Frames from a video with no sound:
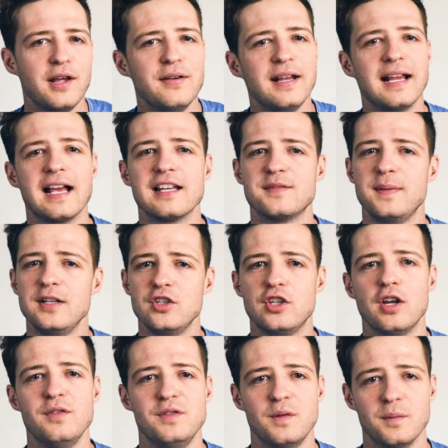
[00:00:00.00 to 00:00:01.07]
loading has been
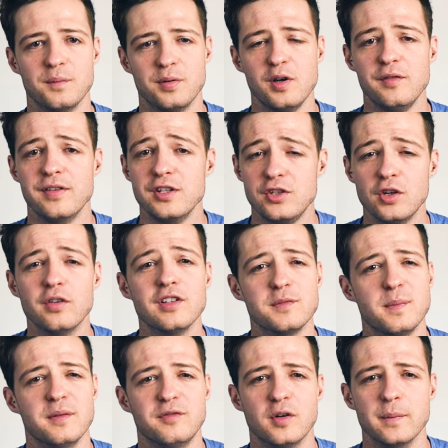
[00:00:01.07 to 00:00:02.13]
shown to improve endurance
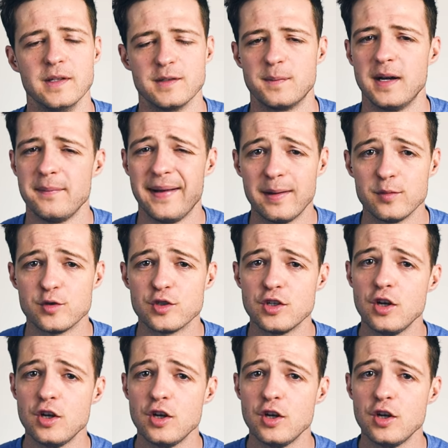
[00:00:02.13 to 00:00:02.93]
performance by about